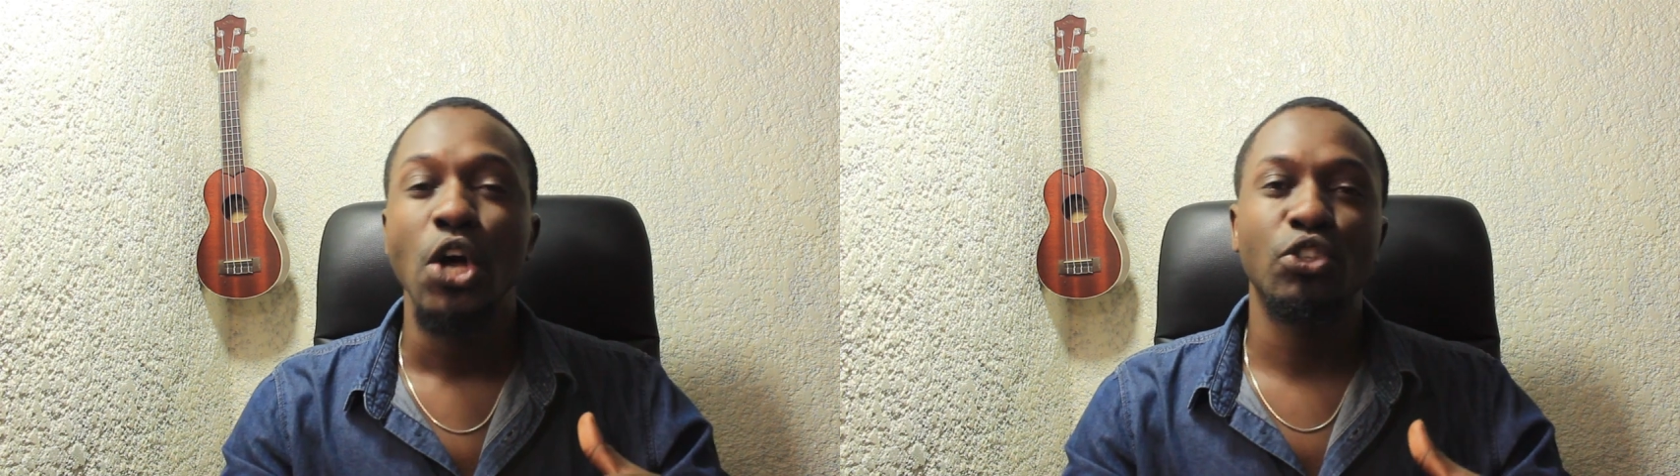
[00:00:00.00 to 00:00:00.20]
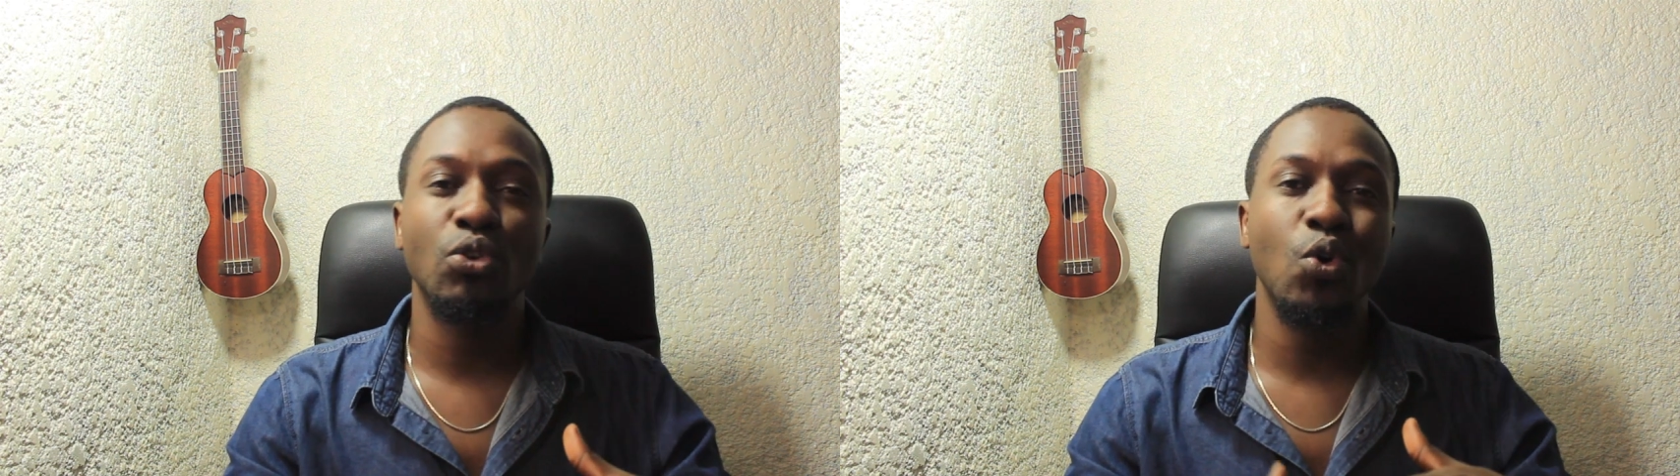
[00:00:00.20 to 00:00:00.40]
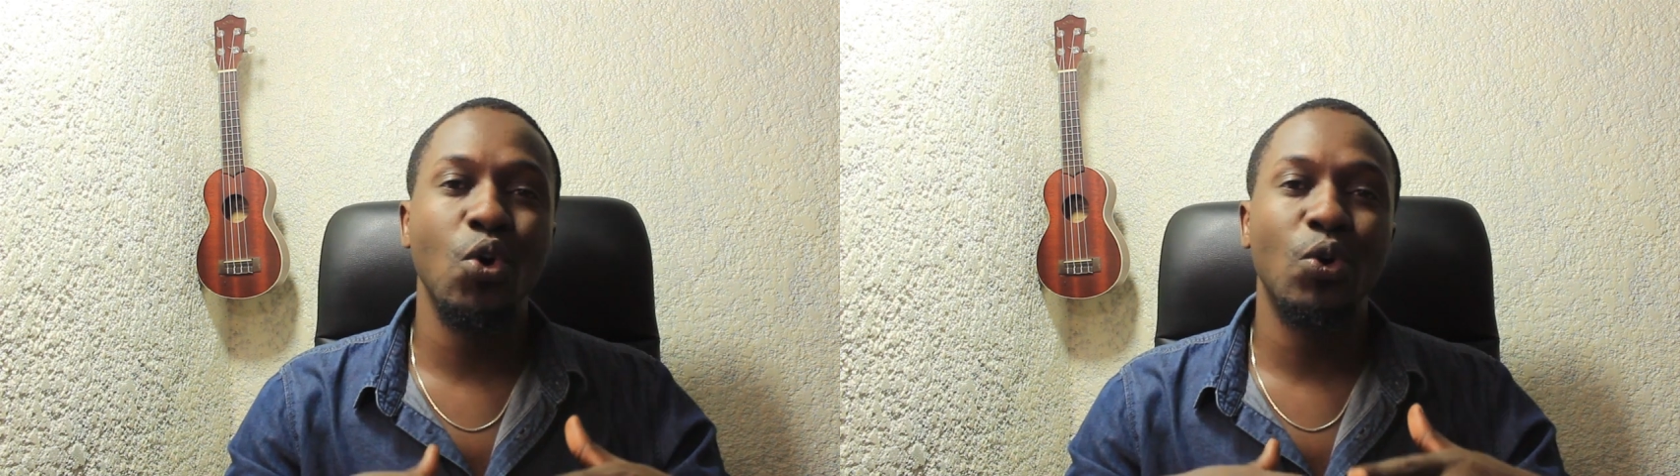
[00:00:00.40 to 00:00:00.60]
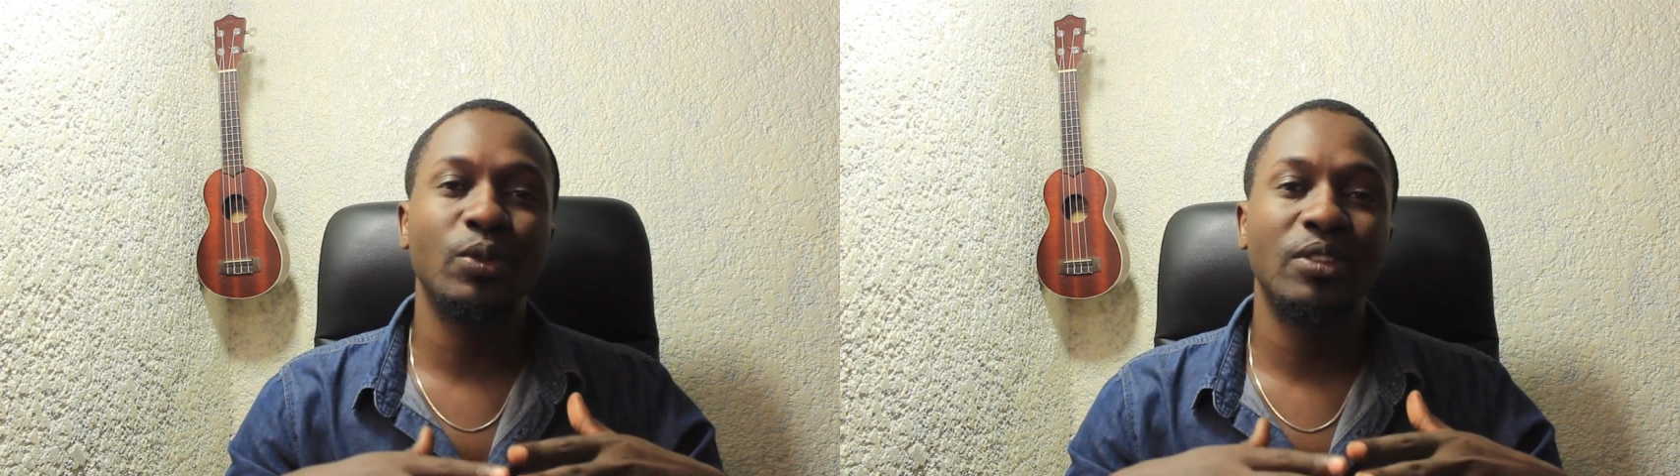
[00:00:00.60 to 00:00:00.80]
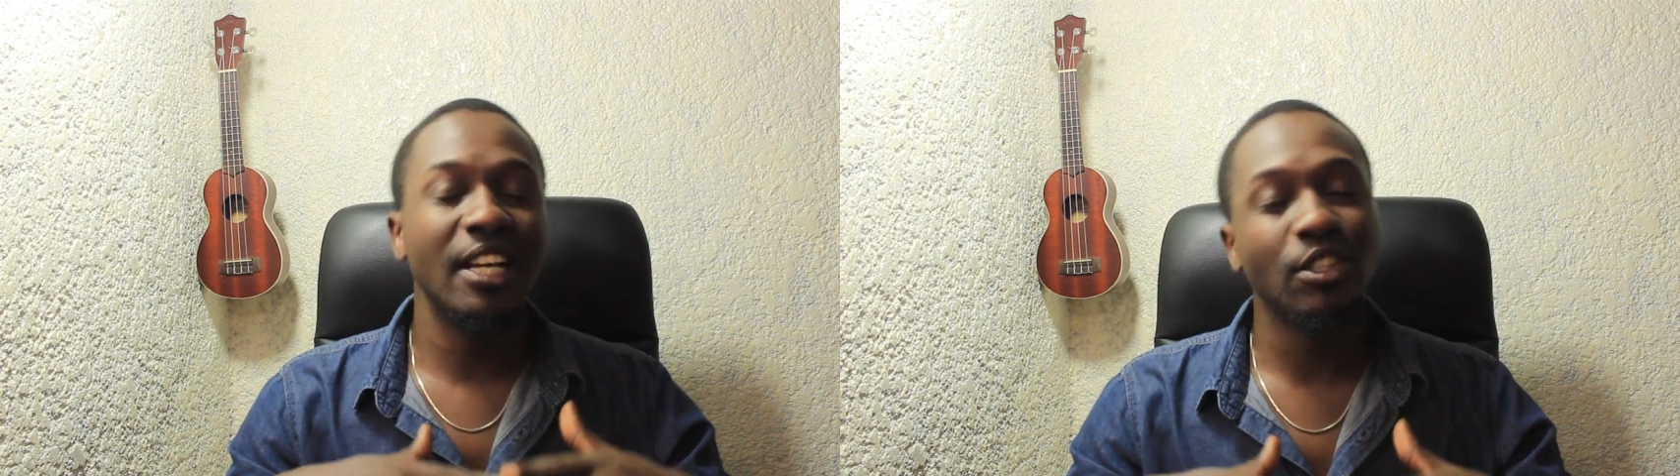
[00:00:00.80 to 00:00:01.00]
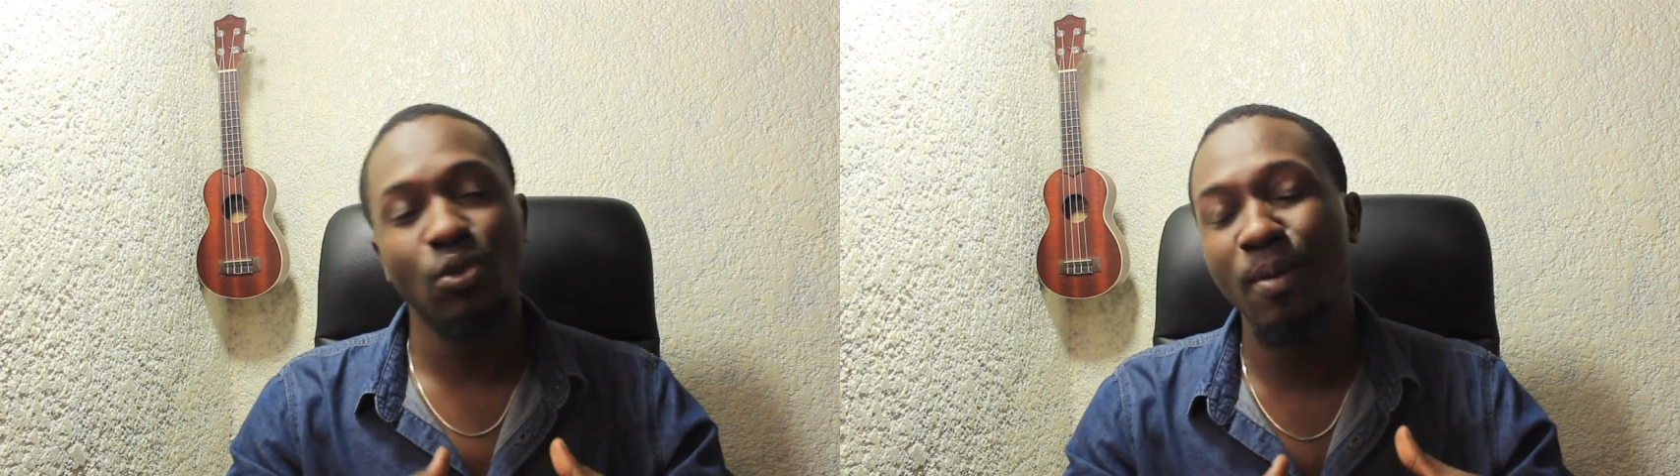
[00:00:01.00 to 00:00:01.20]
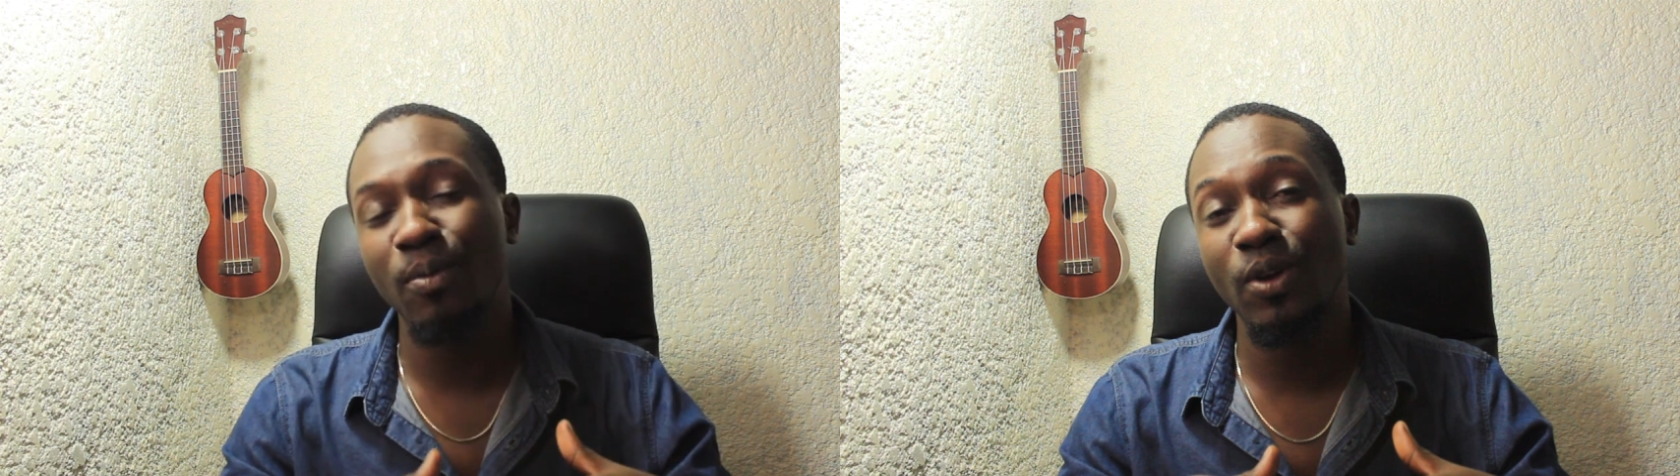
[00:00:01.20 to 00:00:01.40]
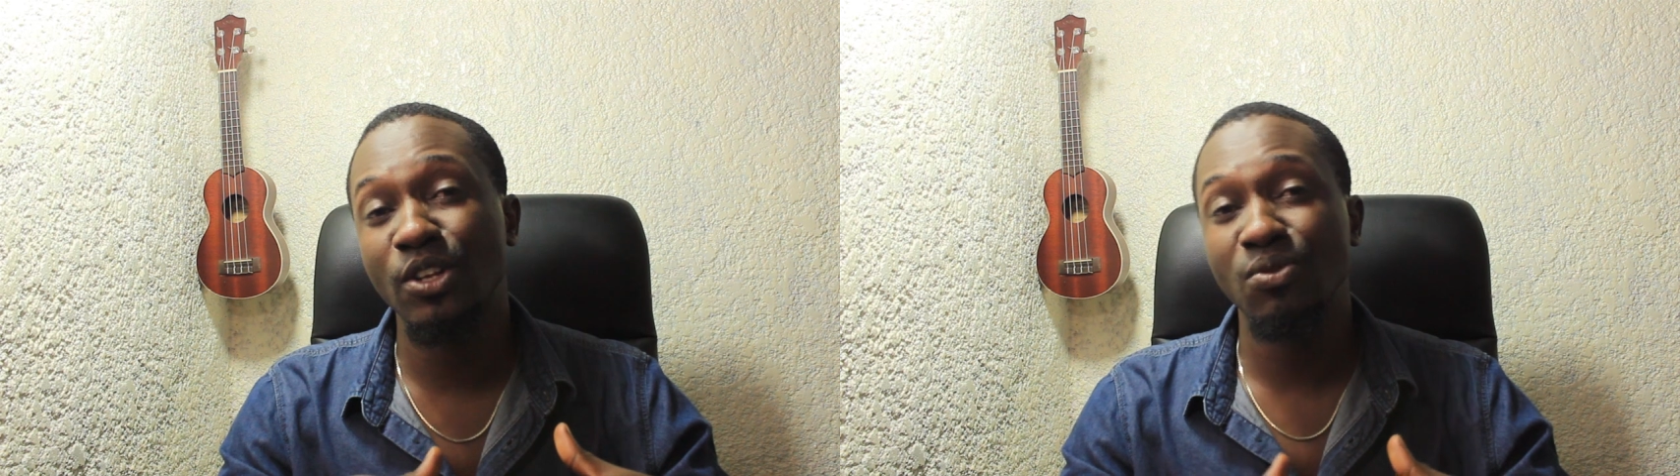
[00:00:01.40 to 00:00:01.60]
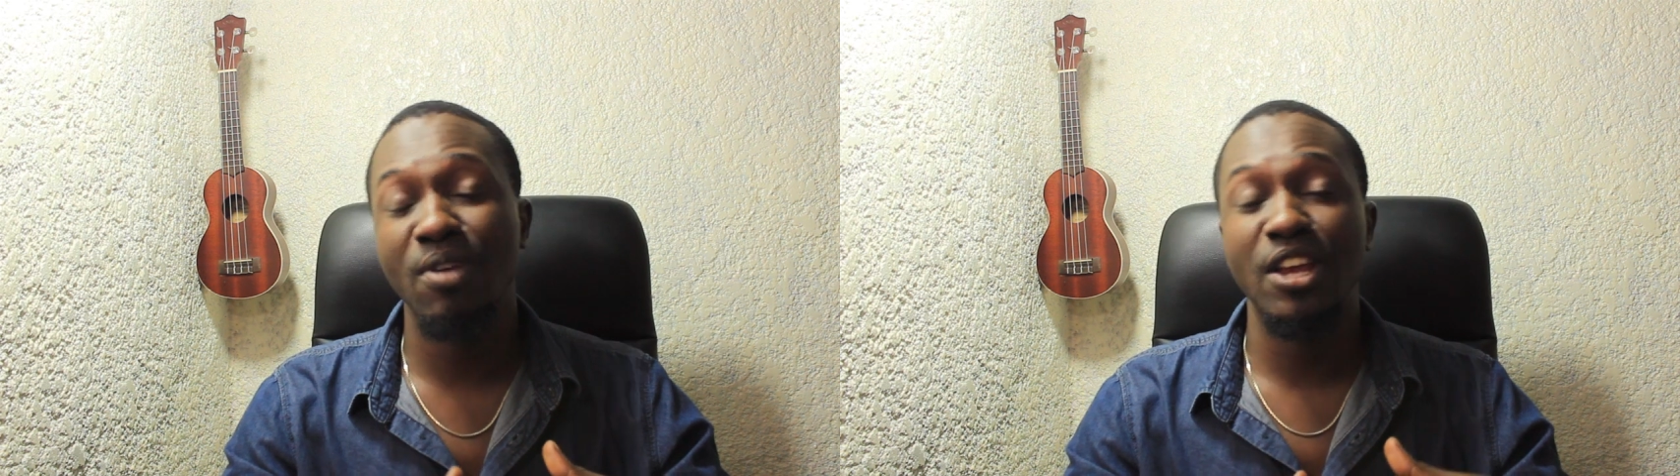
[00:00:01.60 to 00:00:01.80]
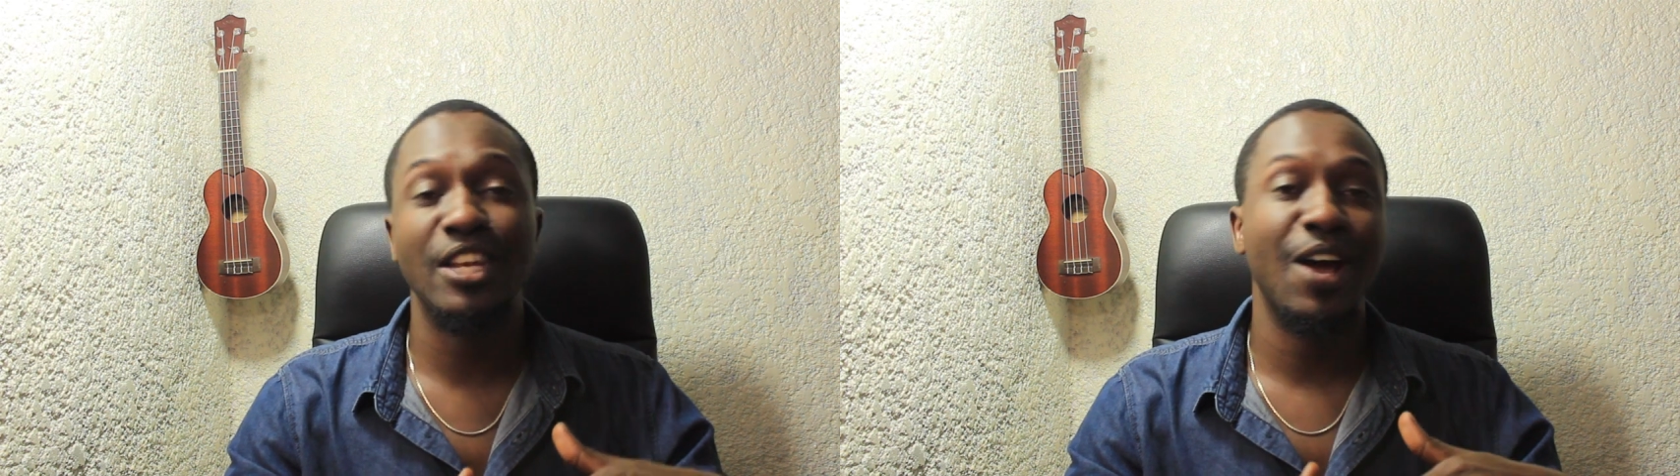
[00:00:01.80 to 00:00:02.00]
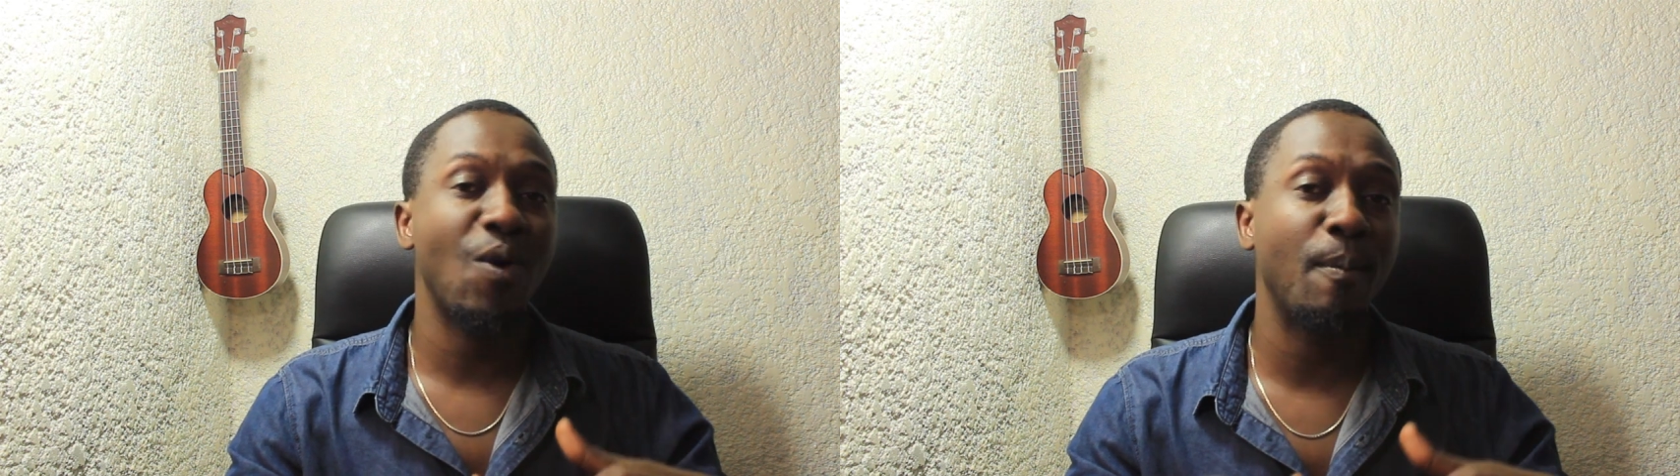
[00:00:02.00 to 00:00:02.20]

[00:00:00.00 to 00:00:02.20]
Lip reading: So that's what I'm gonna do right now.